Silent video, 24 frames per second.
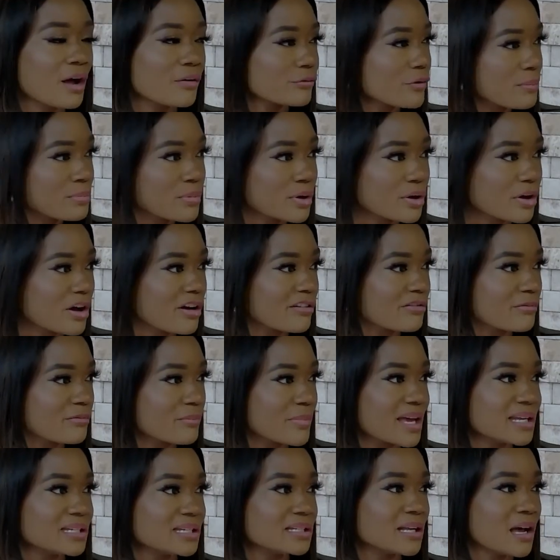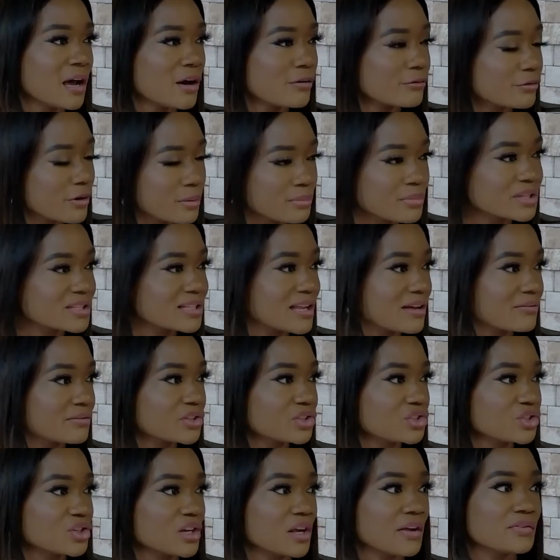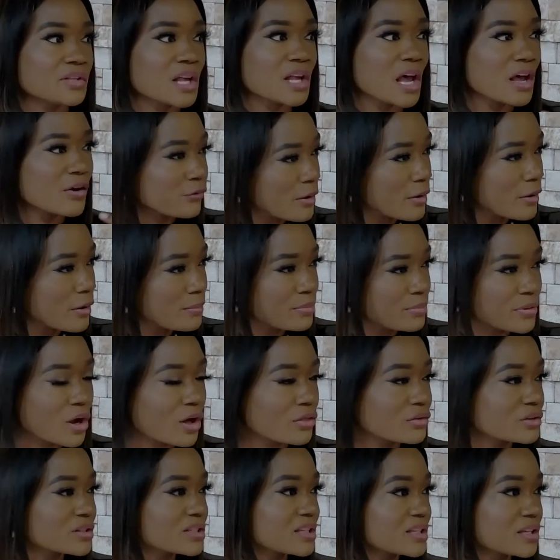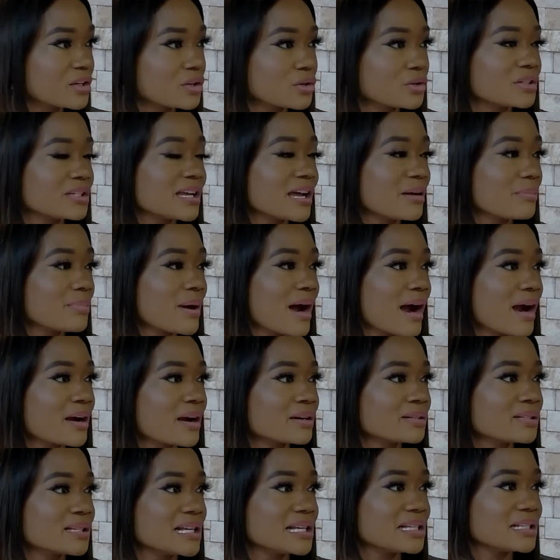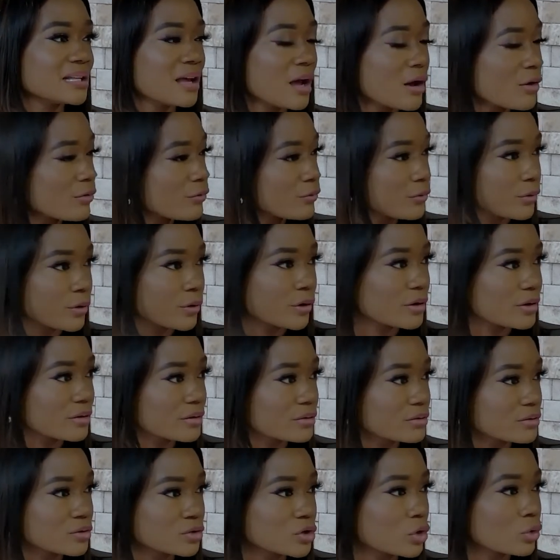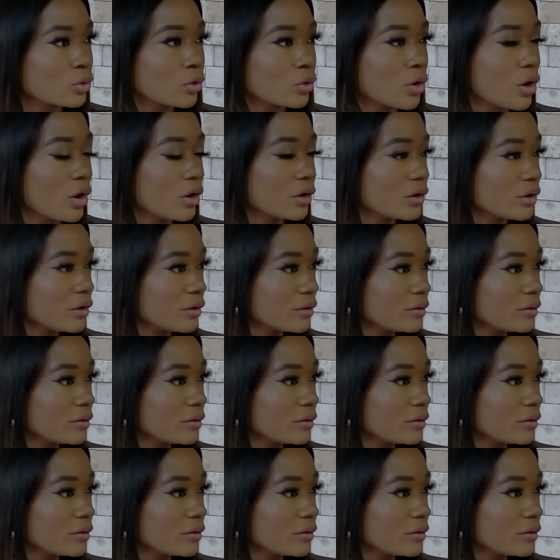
from the government, from the service chiefs, from the other security apparatus for so long?